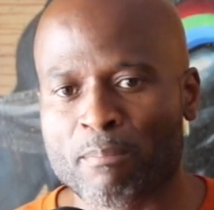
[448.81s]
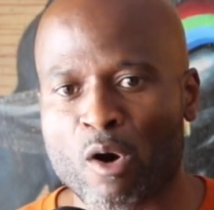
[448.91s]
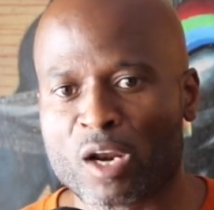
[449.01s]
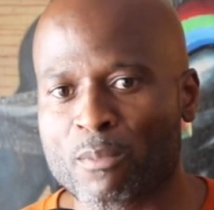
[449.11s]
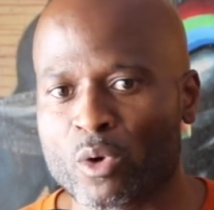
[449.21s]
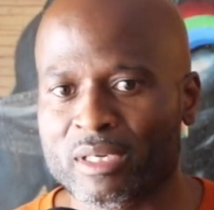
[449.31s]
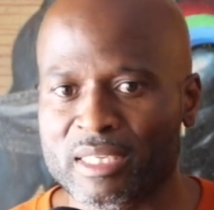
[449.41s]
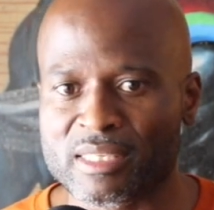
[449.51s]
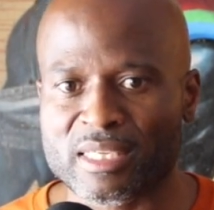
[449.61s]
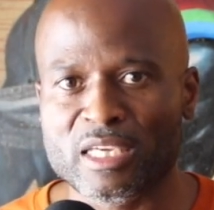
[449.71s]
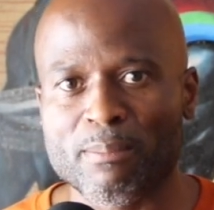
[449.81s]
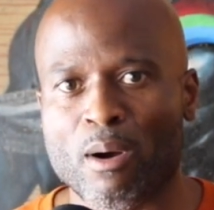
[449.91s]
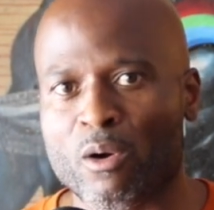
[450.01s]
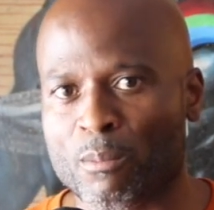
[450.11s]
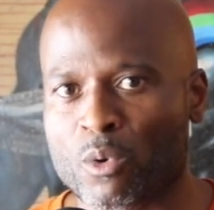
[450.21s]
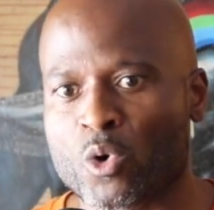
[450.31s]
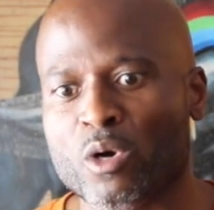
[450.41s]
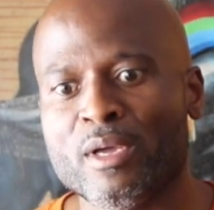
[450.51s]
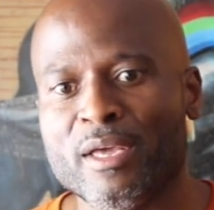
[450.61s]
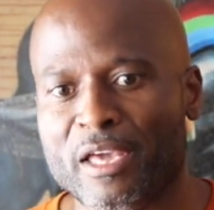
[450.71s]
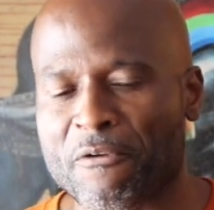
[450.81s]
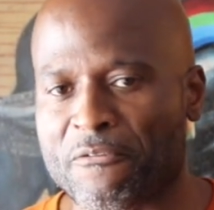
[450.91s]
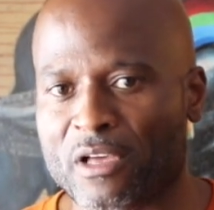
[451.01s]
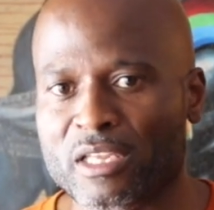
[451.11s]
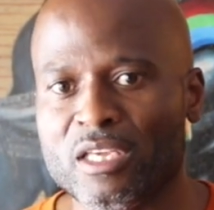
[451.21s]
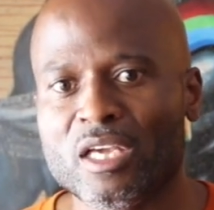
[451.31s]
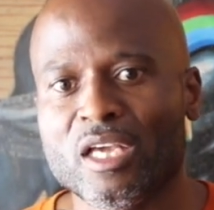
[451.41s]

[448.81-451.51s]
Baltimore and D.C., Baltimore and Philly.